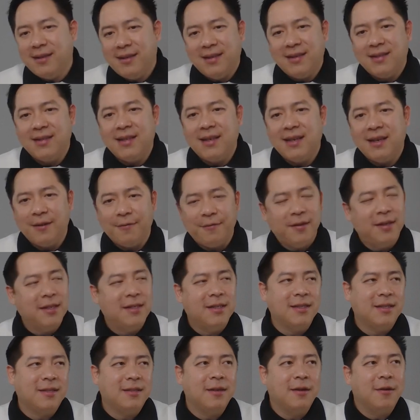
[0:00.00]
To say, if this
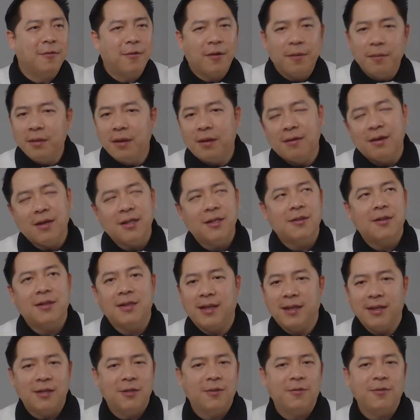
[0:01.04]
is from the restaurant
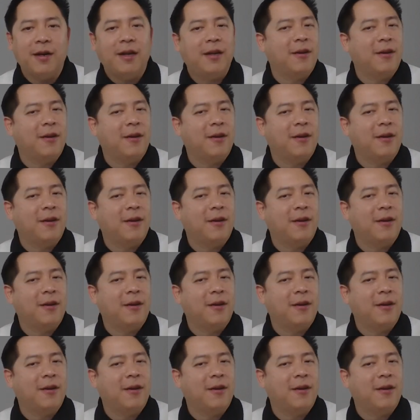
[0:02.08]
and it's free